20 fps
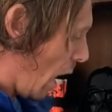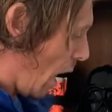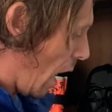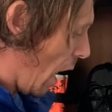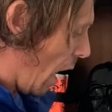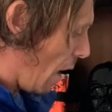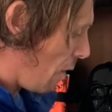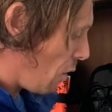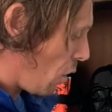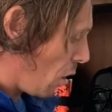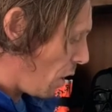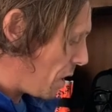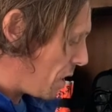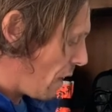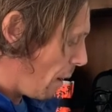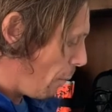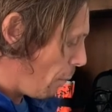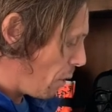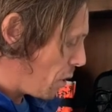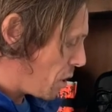I've got
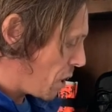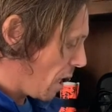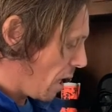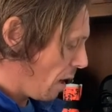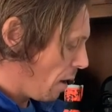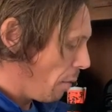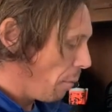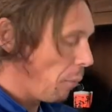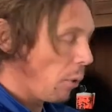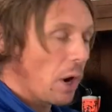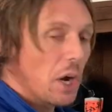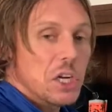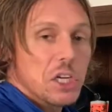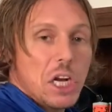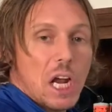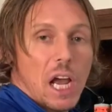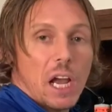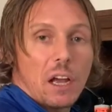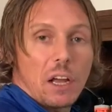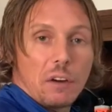temperature,
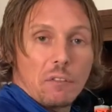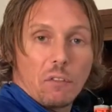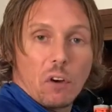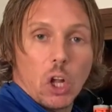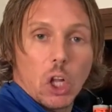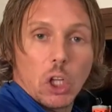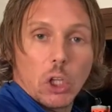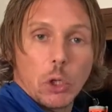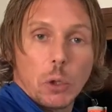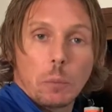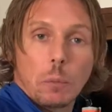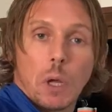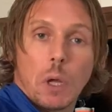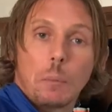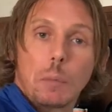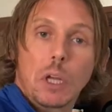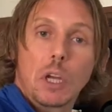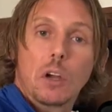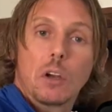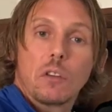pressure, and volume,
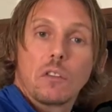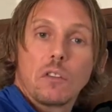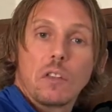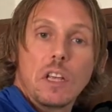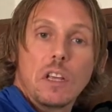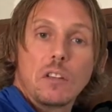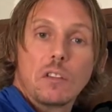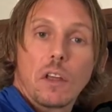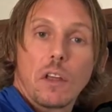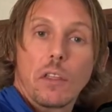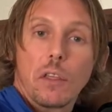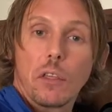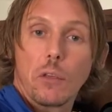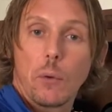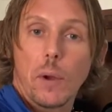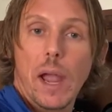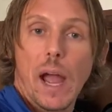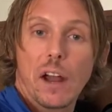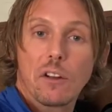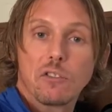because these are the
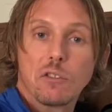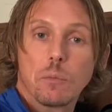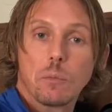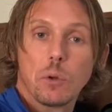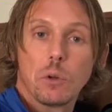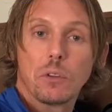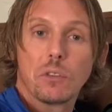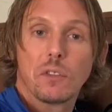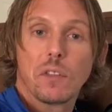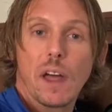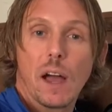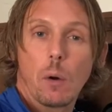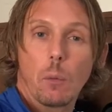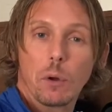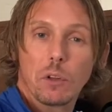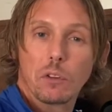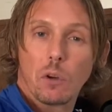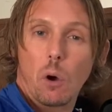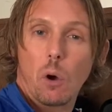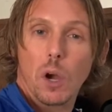three attributes that we're
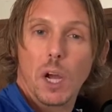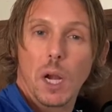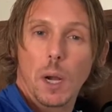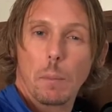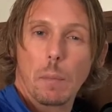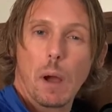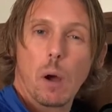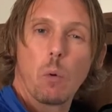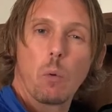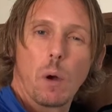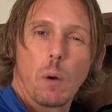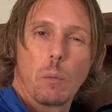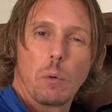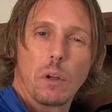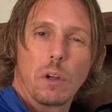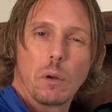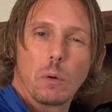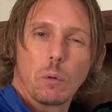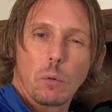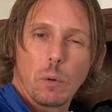talking about when
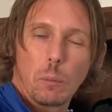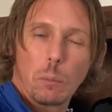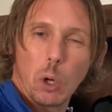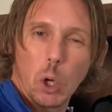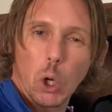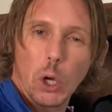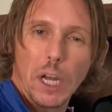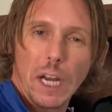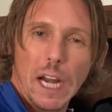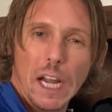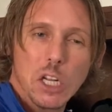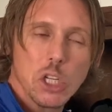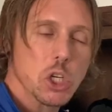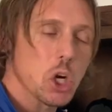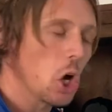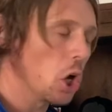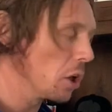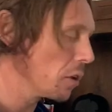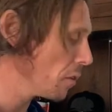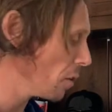we're looking at Charles'